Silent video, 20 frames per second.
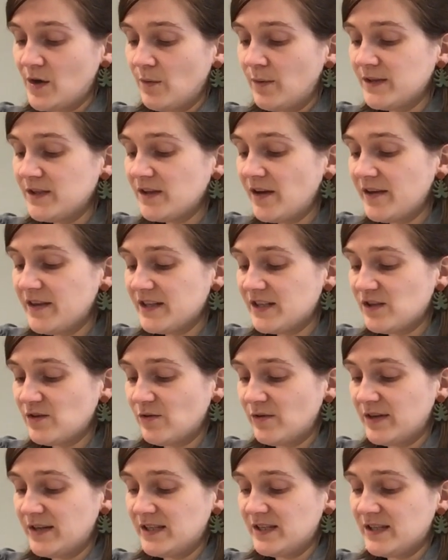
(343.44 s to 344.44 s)
What's all this
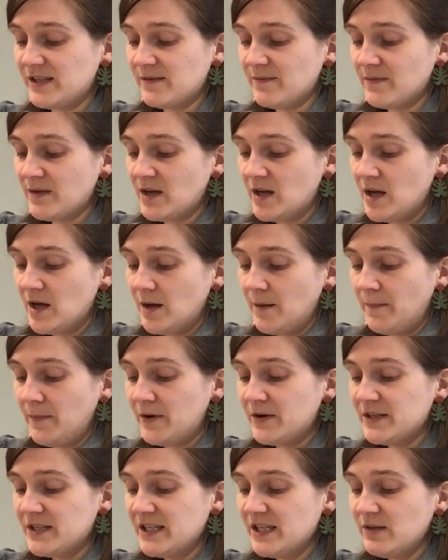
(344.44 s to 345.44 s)
noise?
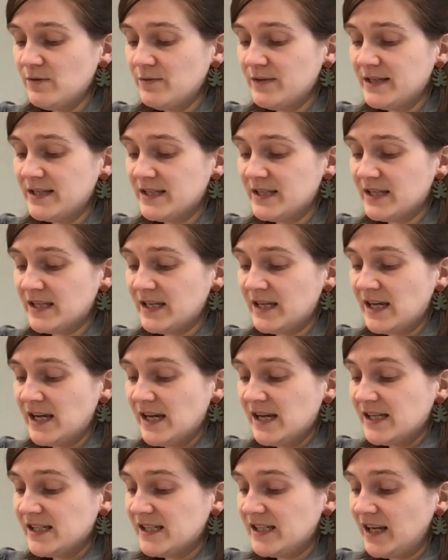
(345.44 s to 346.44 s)
Percy Weasley
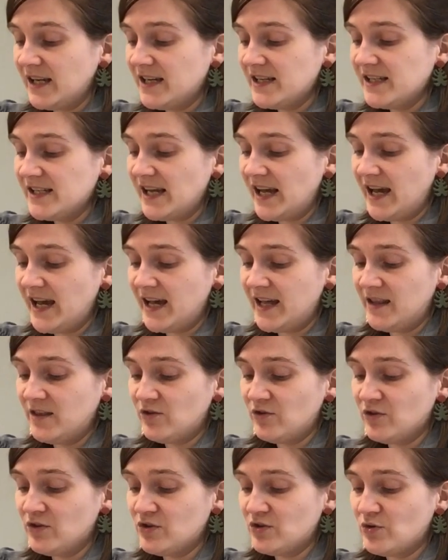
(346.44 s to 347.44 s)
stuck his head
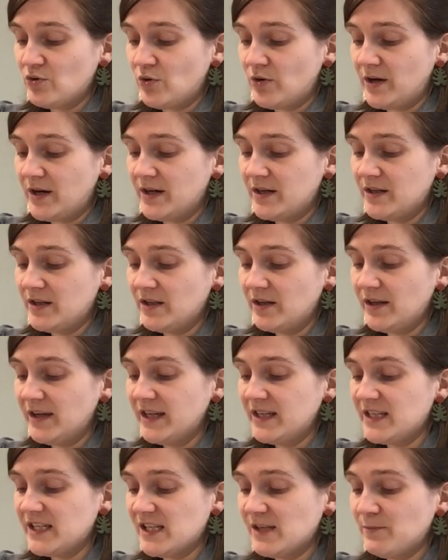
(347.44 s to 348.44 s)
through the door,
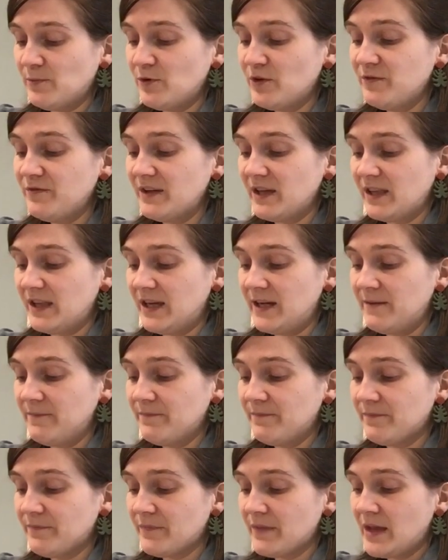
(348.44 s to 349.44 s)
looking disapprovingly.
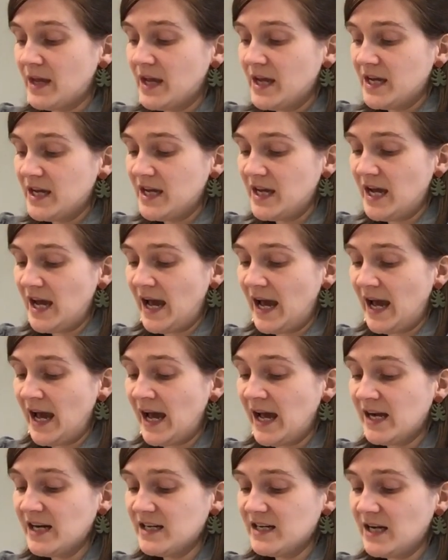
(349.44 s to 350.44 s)
He
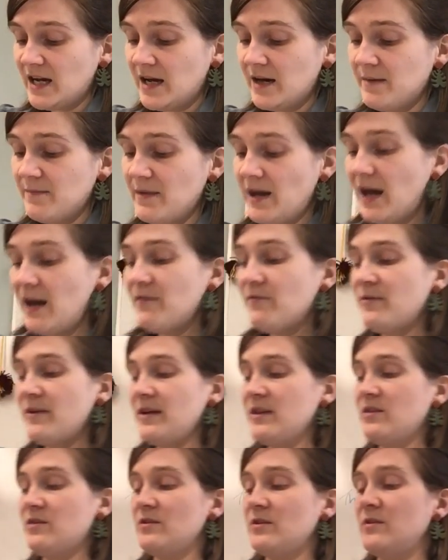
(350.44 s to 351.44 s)
had come
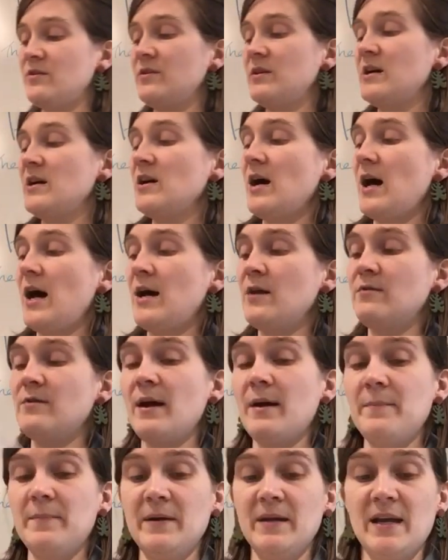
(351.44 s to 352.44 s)
halfway through,
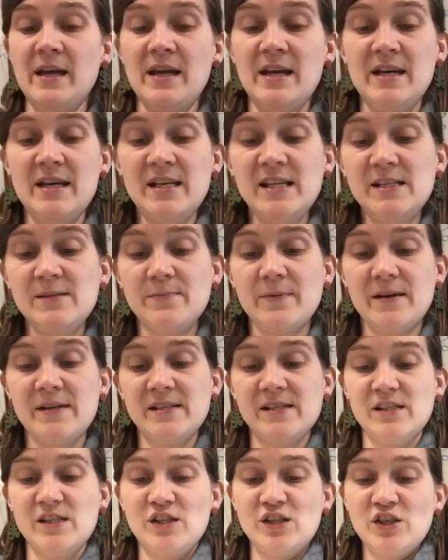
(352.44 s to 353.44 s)
unwrapping his
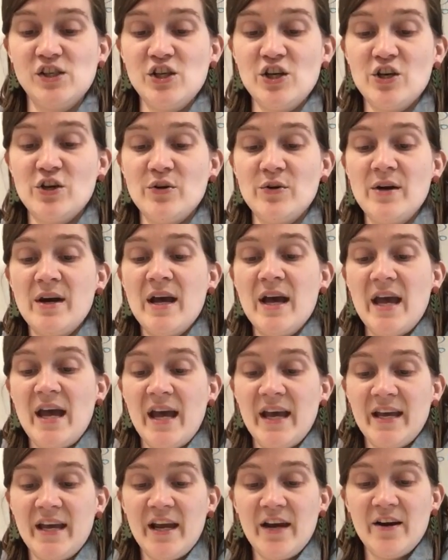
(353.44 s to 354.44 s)
presents too,
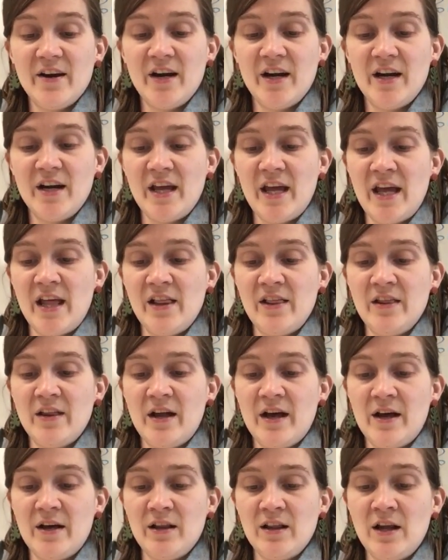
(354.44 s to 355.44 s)
and carried a
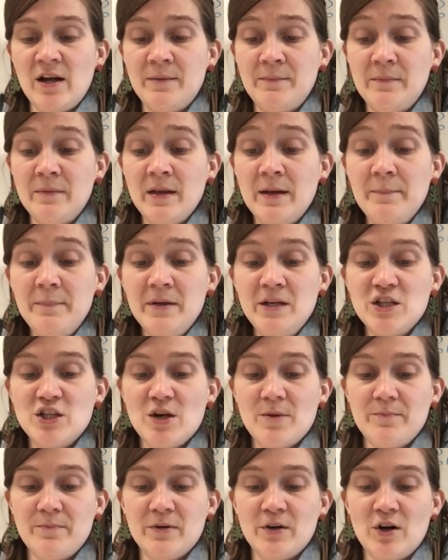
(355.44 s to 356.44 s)
lumpy
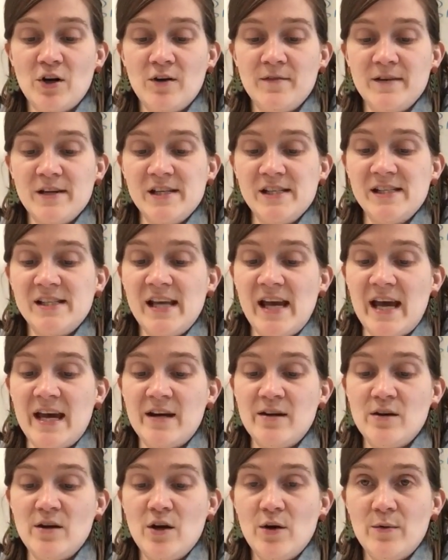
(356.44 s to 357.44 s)
jumper over his head,
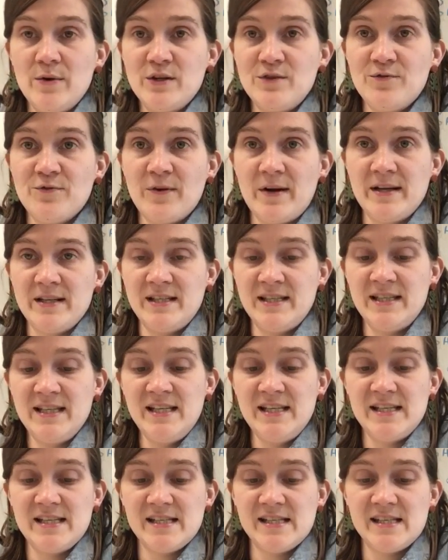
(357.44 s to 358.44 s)
which Fred
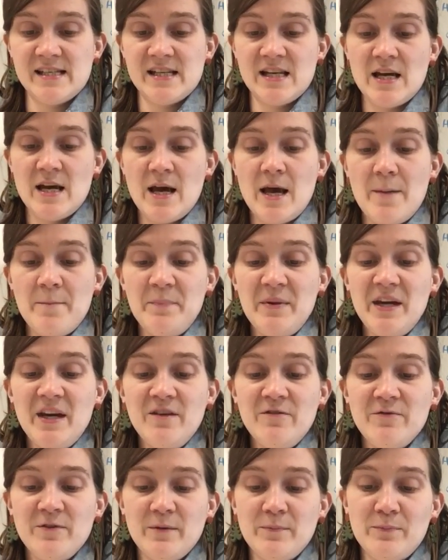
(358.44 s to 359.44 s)
seized.
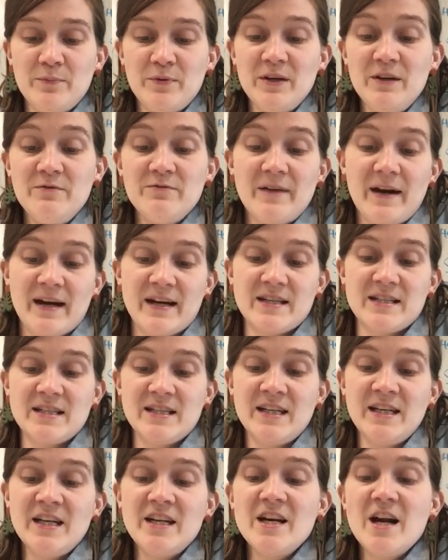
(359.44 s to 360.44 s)
P for
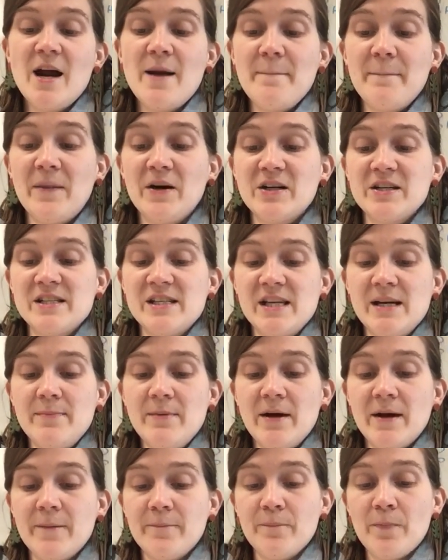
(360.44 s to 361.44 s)
prefect. Get it on, Percy.
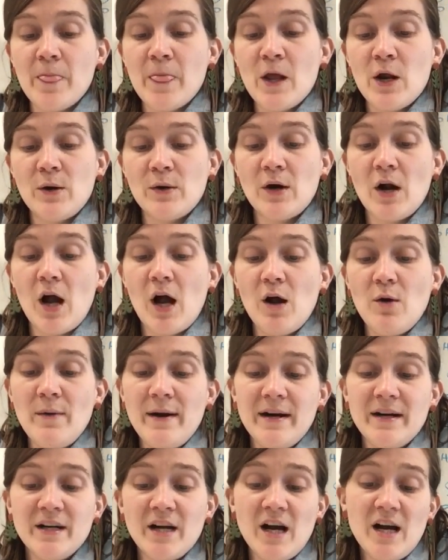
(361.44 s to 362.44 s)
Come on. We're all
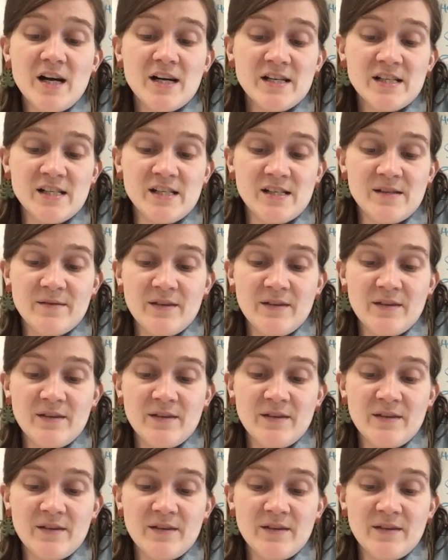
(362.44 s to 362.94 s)
wearing ours.